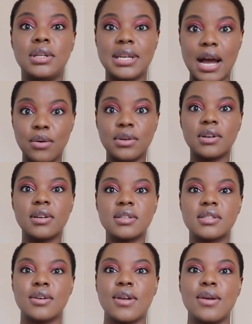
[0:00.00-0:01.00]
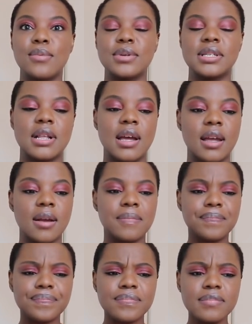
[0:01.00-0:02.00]
down. So it was like
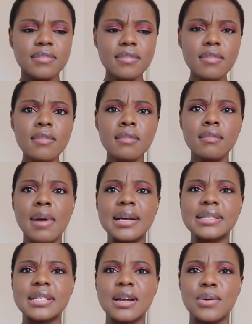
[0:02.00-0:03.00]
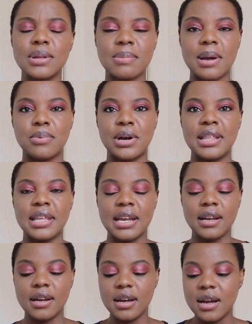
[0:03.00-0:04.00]
messing with my
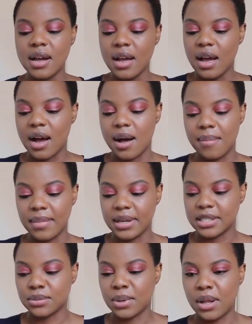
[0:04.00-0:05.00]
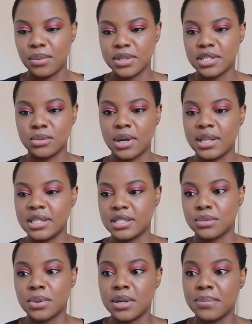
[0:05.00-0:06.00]
breathing as well, which is why they
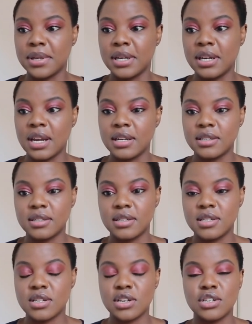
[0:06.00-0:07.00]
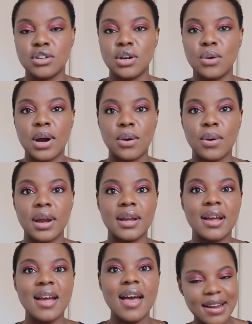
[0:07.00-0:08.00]
just wanted me to get to surgery quite quick.